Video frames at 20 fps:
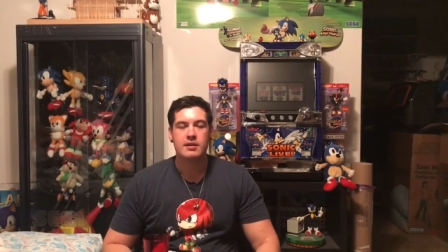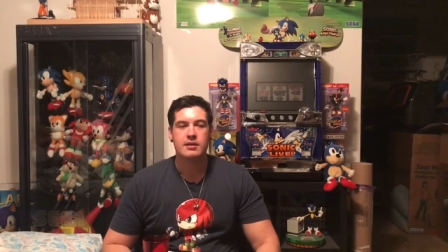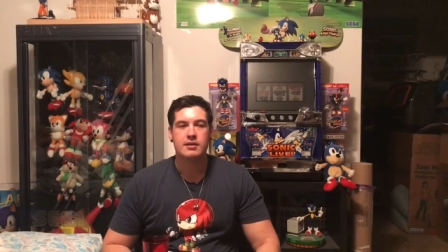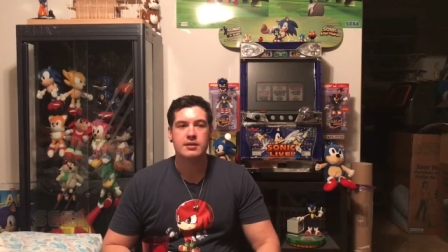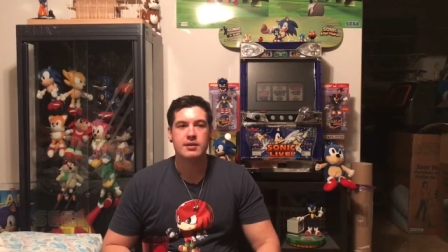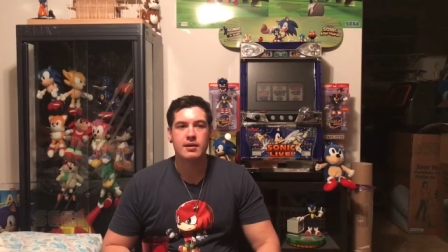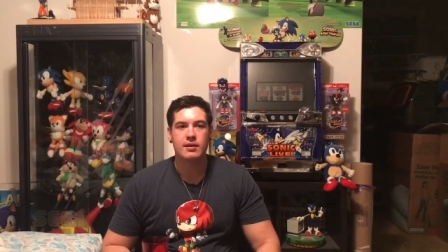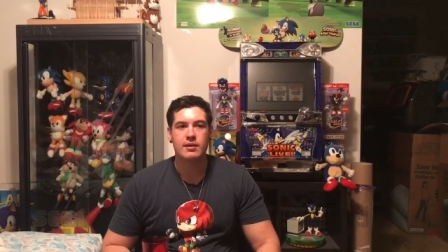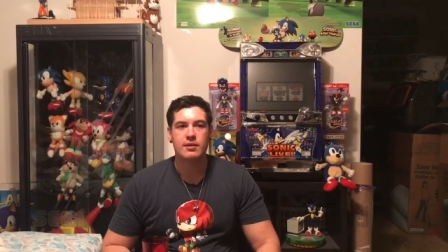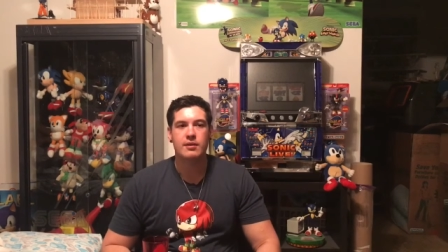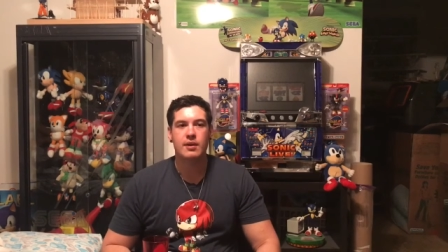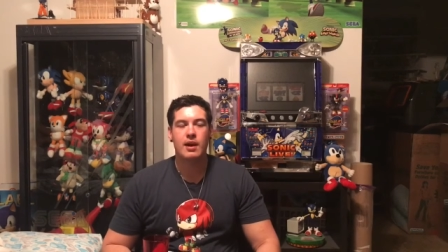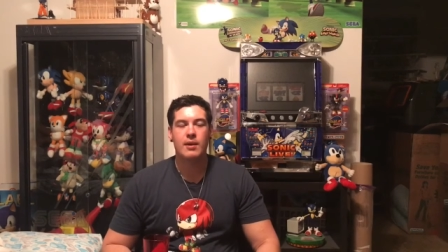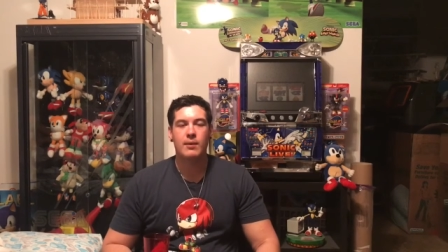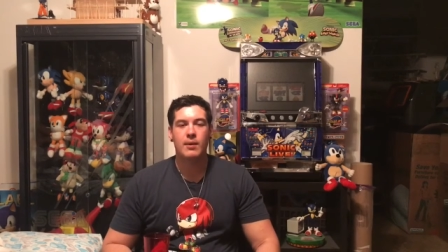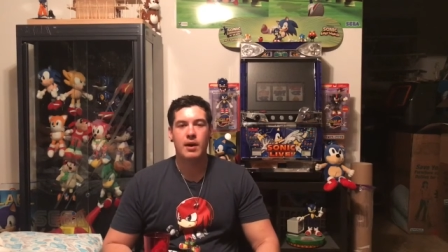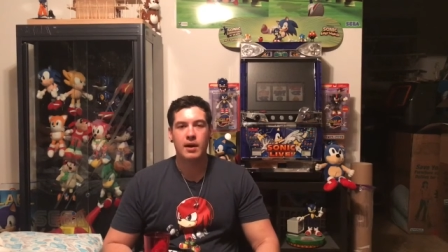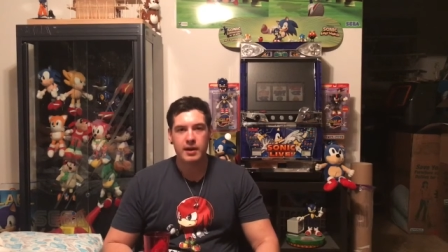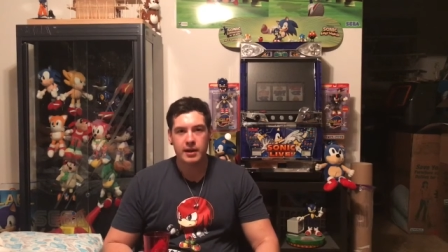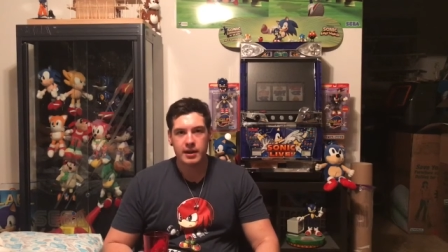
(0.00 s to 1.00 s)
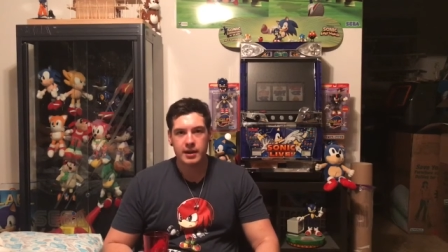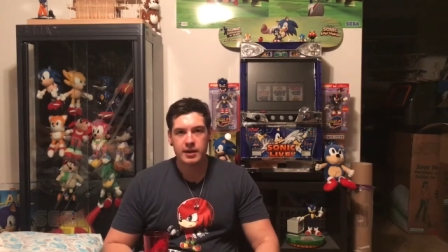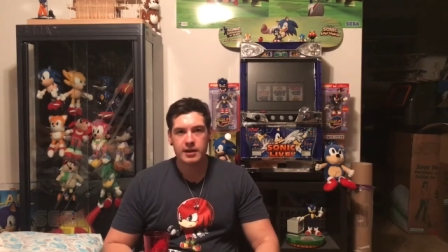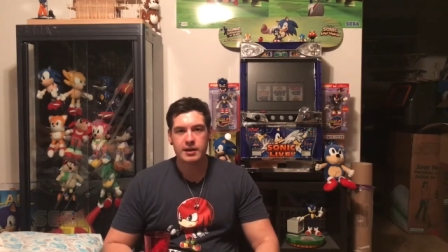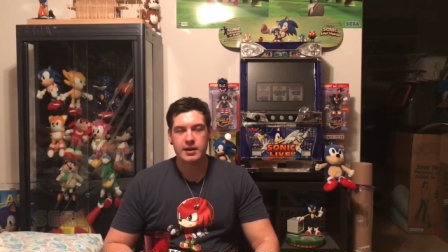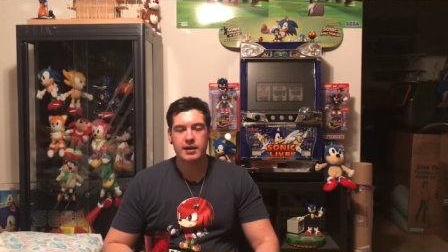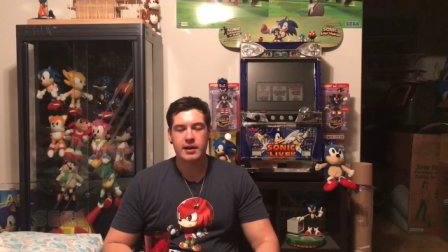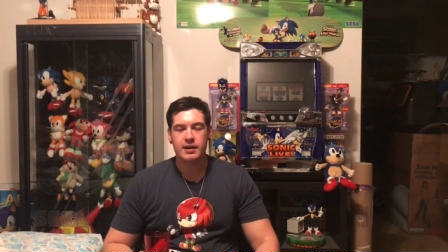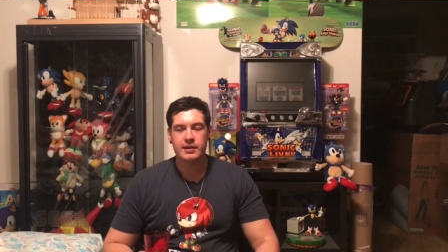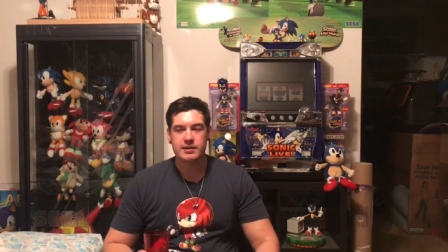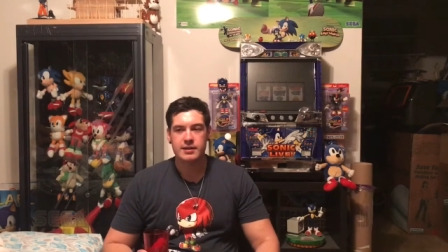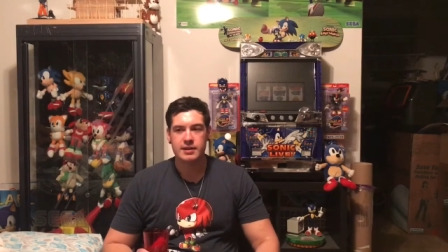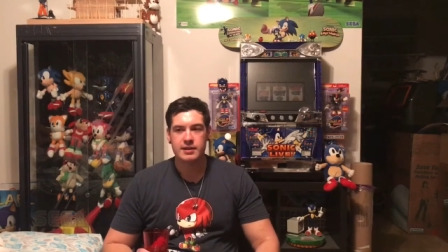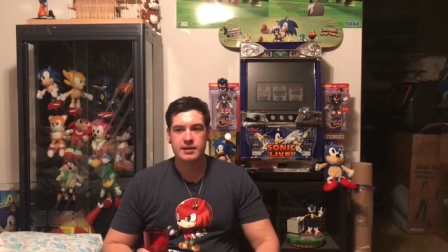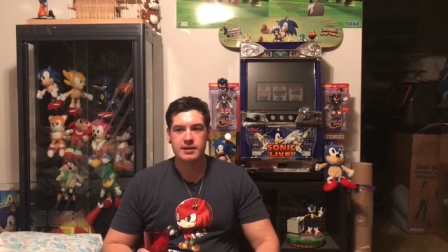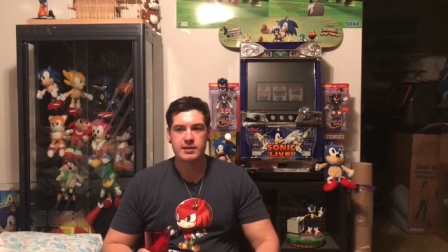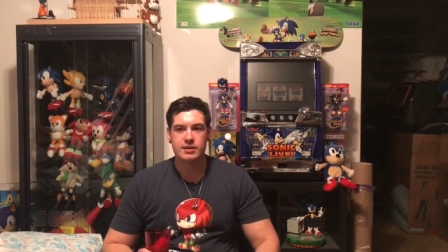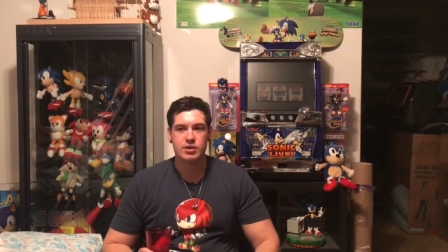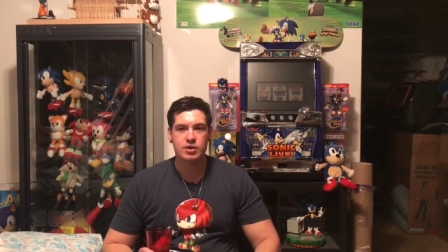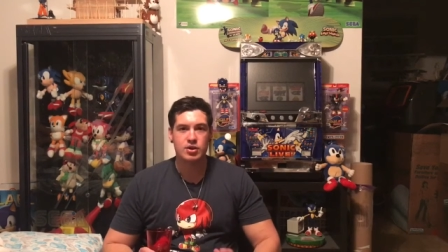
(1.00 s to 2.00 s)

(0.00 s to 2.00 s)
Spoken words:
So I walk in and I see this